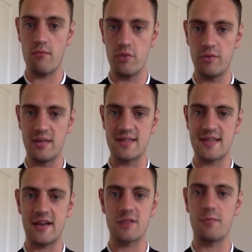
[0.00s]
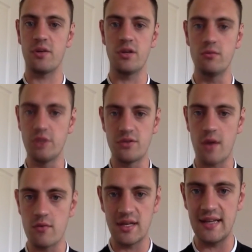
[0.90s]
movement itself. But you
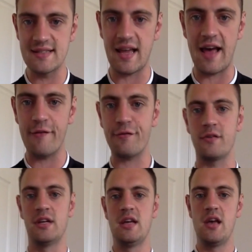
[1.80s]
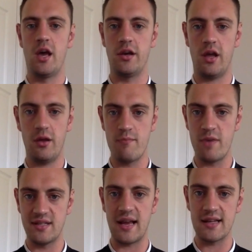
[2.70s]
don't need to have a
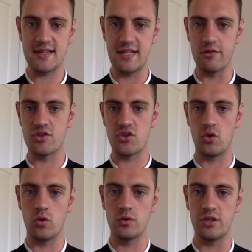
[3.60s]
modality or a tool.